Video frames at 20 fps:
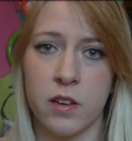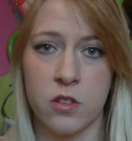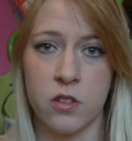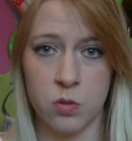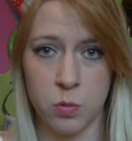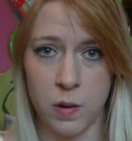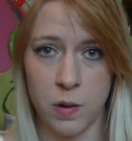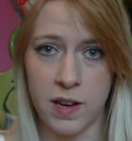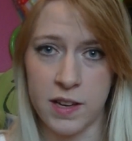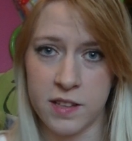
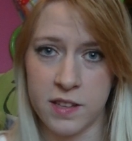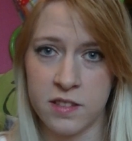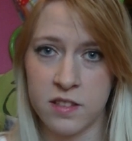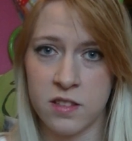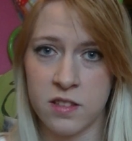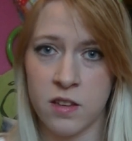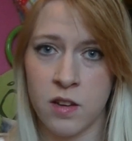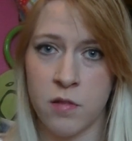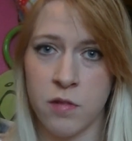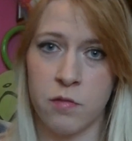
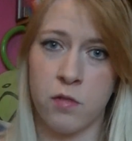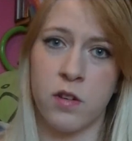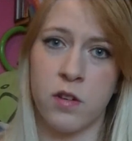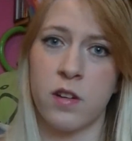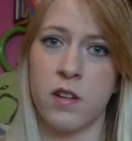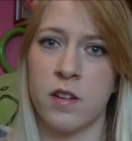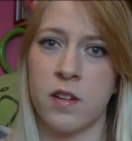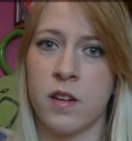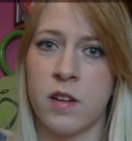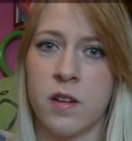twice
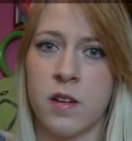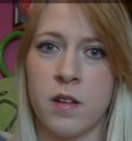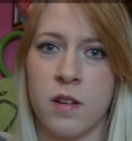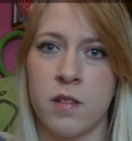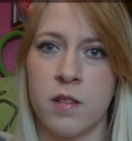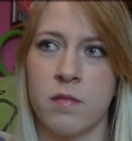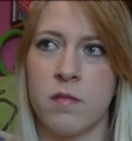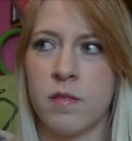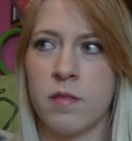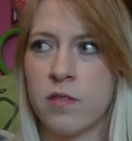for
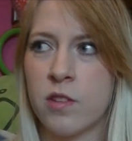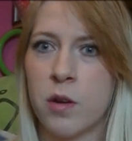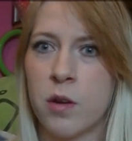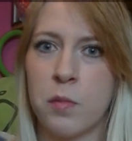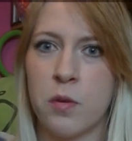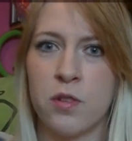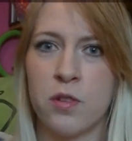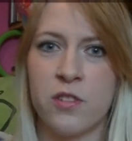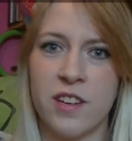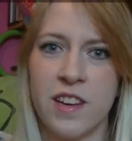
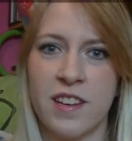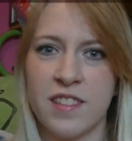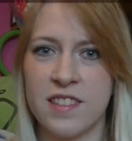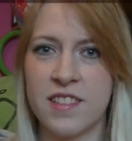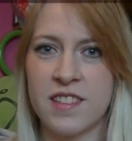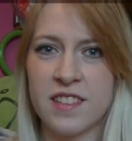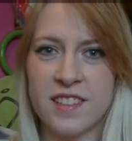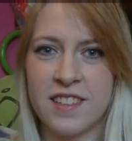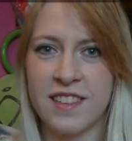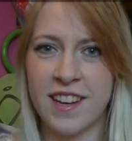double
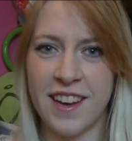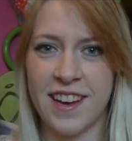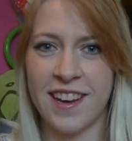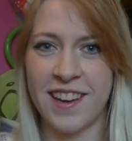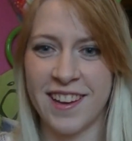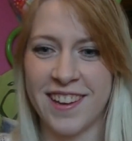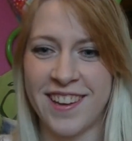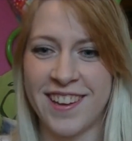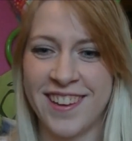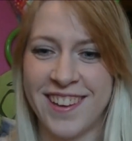chances, yay!